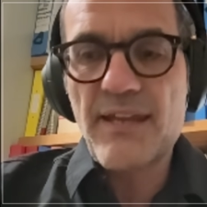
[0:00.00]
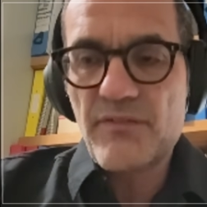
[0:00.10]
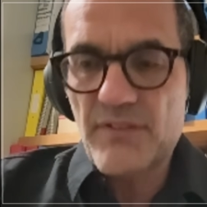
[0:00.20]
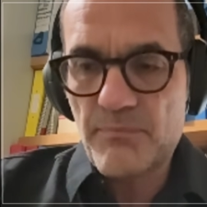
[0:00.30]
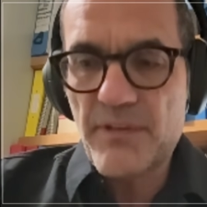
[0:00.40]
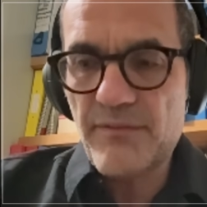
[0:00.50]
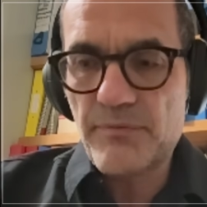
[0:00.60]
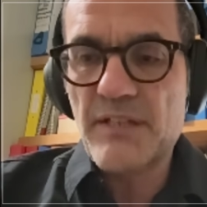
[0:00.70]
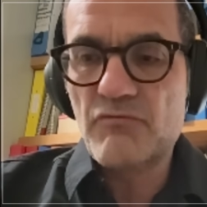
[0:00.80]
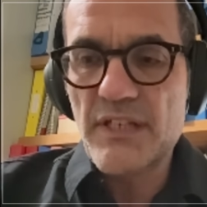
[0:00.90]
they, they've
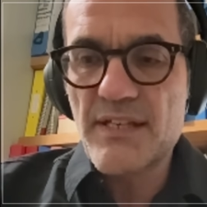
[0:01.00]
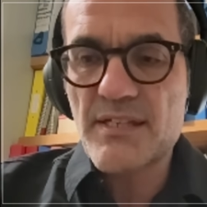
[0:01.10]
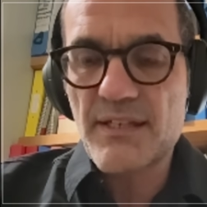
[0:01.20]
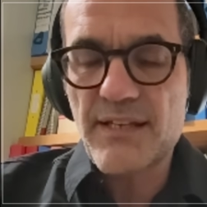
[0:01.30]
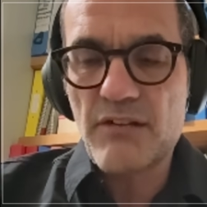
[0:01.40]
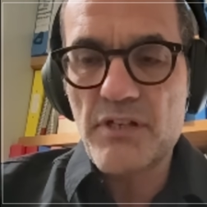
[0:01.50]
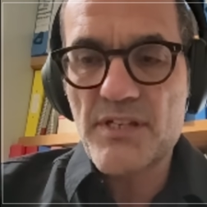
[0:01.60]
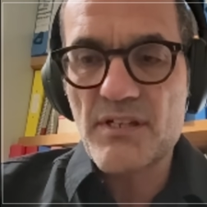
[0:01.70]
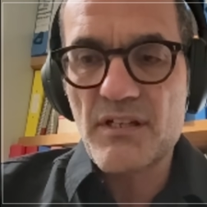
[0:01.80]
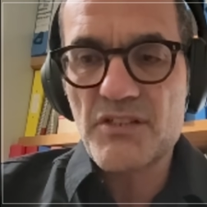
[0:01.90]
they've been releasing their
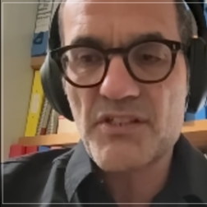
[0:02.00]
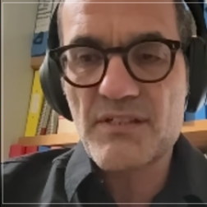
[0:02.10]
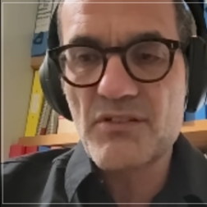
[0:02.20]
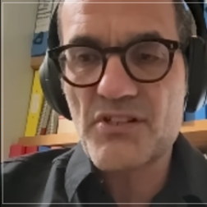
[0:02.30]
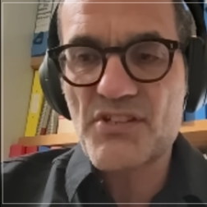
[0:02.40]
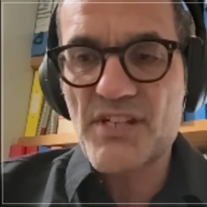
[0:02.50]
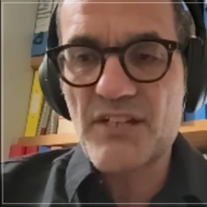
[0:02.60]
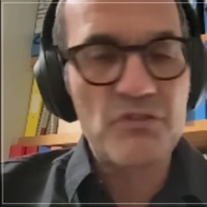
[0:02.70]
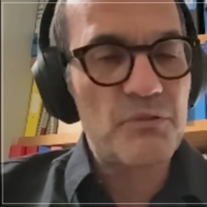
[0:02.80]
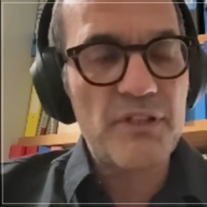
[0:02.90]
research. It's not a
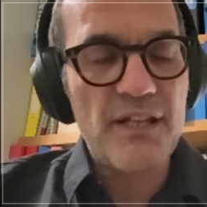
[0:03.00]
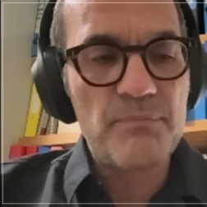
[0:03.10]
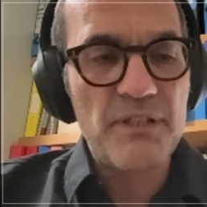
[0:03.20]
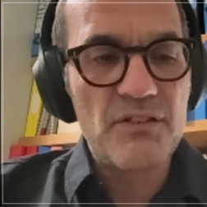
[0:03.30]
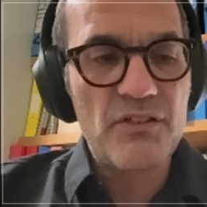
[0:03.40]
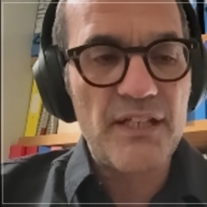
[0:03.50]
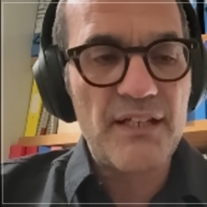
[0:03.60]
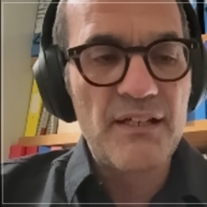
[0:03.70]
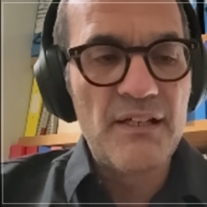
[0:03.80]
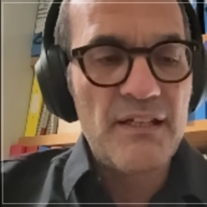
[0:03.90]
secret what they've been
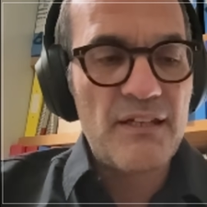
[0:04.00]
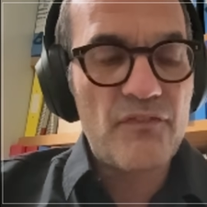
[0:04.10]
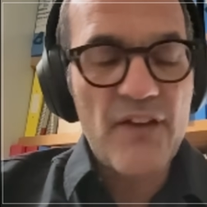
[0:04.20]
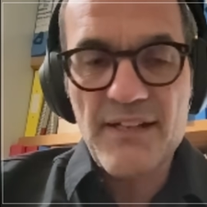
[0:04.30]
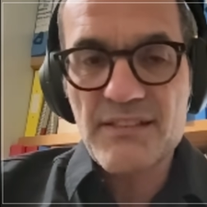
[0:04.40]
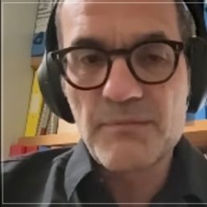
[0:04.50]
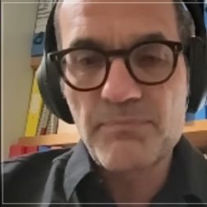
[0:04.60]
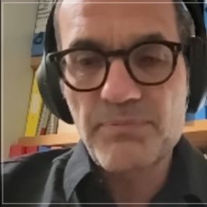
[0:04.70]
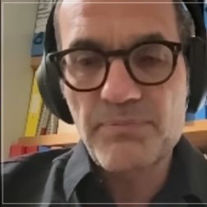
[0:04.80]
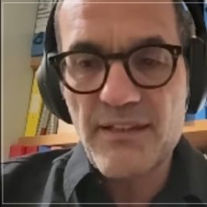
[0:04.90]
doing. In fact, it's
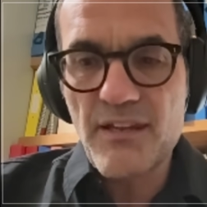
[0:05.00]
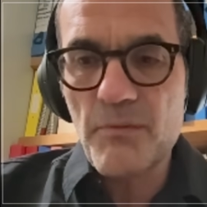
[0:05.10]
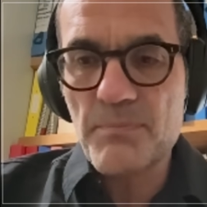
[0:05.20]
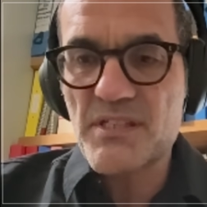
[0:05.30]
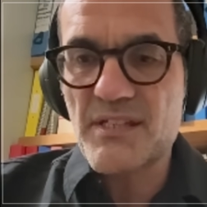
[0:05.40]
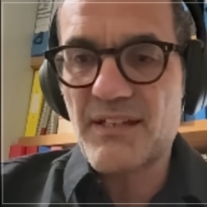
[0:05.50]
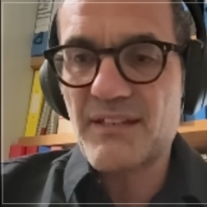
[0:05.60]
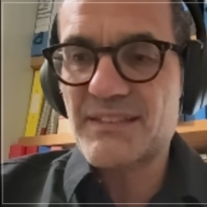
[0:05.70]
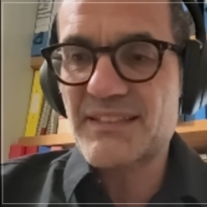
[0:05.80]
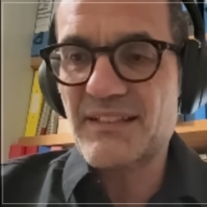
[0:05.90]
completely the opposite.
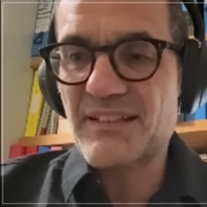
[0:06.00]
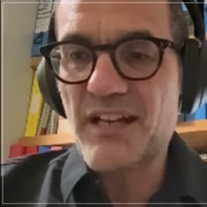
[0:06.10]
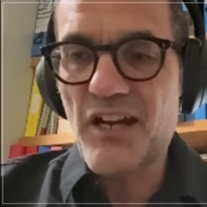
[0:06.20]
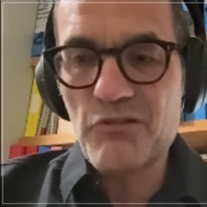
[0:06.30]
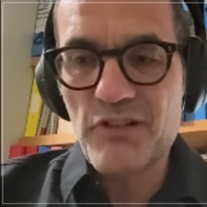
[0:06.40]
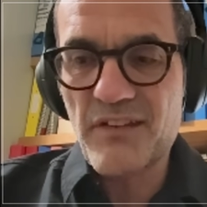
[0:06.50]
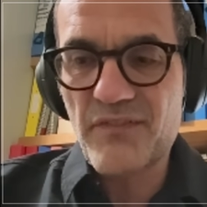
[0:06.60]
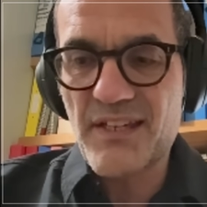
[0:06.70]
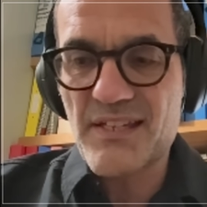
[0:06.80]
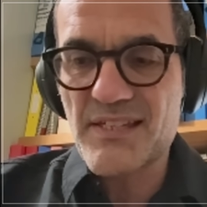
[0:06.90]
the irony
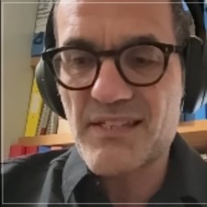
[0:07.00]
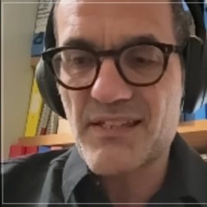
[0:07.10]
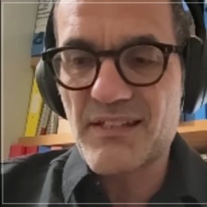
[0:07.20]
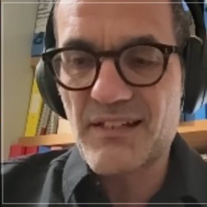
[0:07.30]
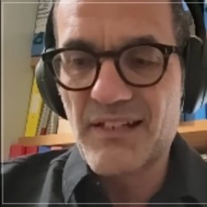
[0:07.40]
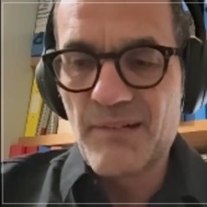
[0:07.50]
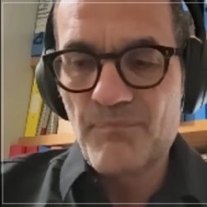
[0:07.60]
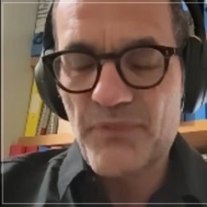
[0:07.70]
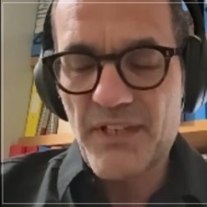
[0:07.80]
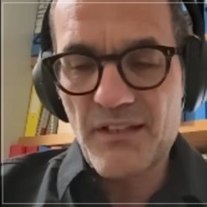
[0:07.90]
of this is that
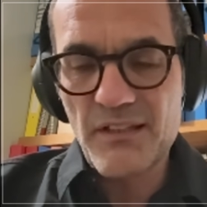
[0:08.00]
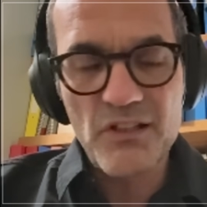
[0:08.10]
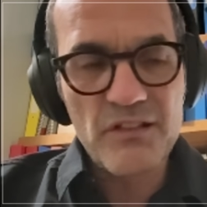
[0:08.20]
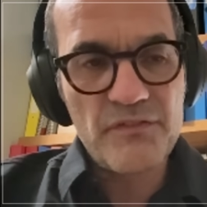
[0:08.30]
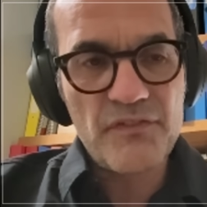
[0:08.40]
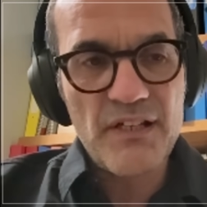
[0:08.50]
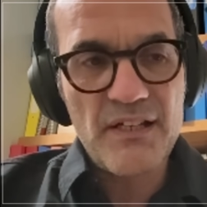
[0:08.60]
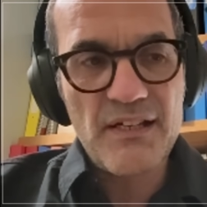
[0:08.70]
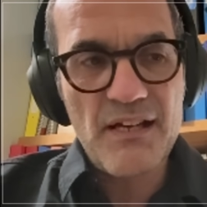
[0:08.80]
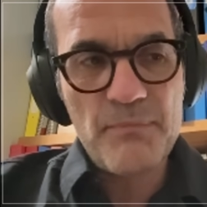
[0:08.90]
you know a lot of
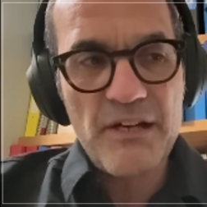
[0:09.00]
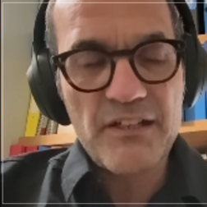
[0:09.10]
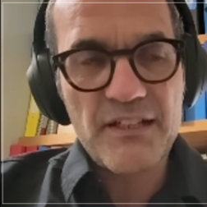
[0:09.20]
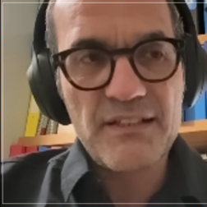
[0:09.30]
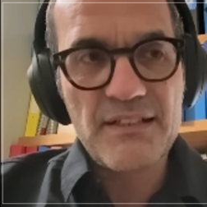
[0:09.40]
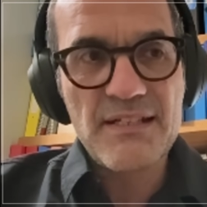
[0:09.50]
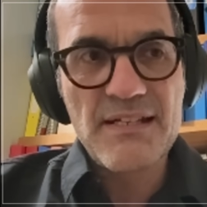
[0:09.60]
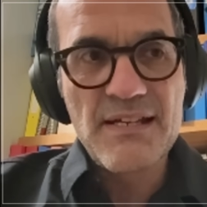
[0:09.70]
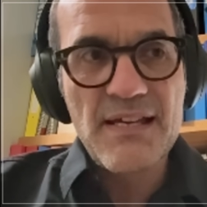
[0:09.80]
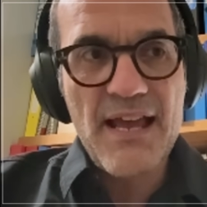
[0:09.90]
uh,
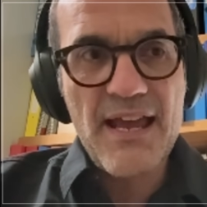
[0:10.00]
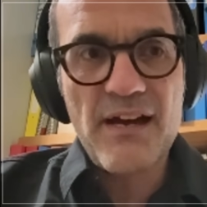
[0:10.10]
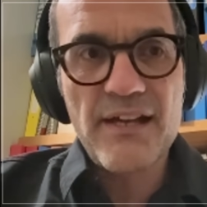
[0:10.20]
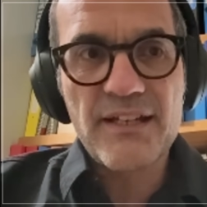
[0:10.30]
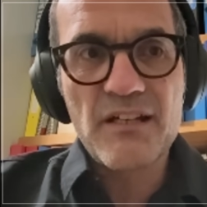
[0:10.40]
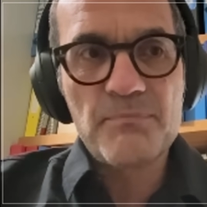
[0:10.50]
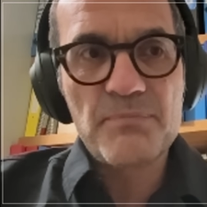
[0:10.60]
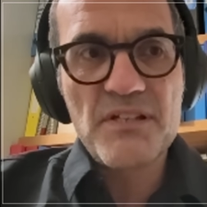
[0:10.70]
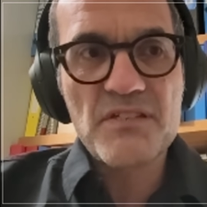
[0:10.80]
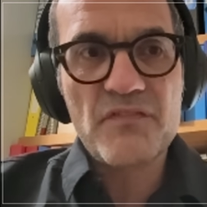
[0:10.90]
American AI
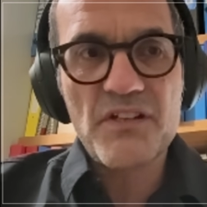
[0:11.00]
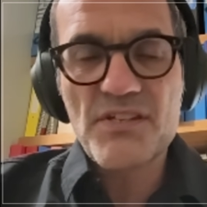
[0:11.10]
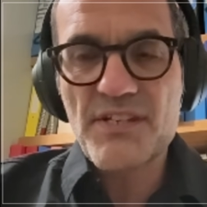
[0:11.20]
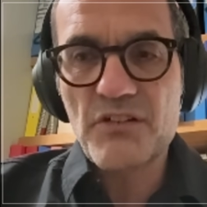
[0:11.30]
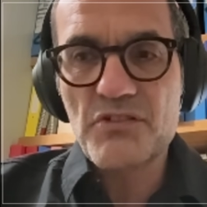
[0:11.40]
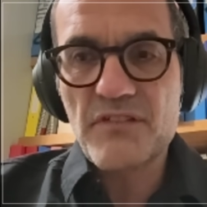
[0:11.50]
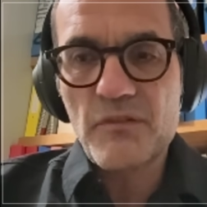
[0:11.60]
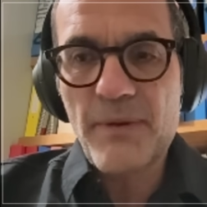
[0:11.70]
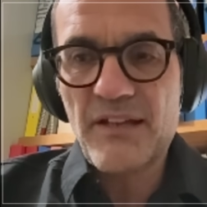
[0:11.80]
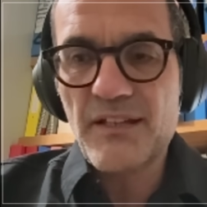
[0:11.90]
companies are very secretive
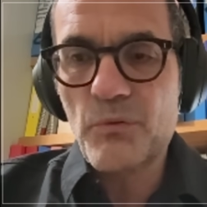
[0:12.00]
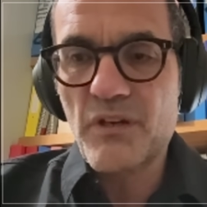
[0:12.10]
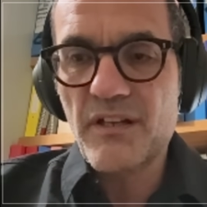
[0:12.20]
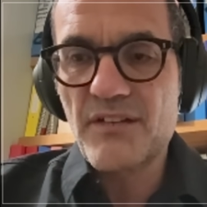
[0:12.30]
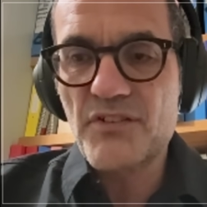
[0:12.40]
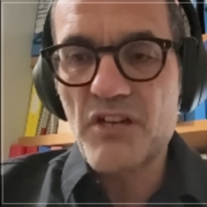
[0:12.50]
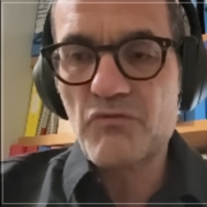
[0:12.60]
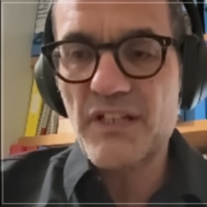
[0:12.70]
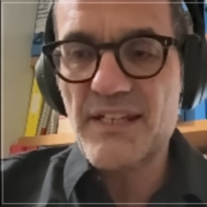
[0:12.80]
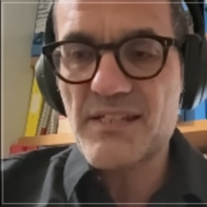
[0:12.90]
about their work and
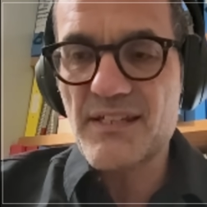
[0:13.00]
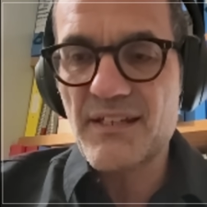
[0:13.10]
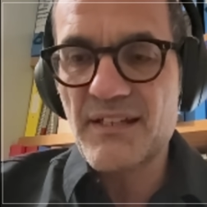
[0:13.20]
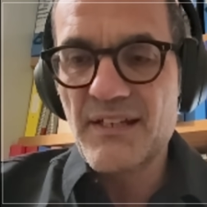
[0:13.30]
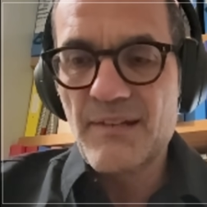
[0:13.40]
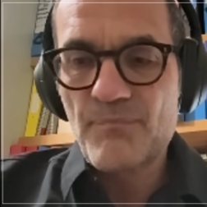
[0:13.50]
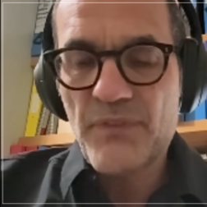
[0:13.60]
don't release it. Yeah.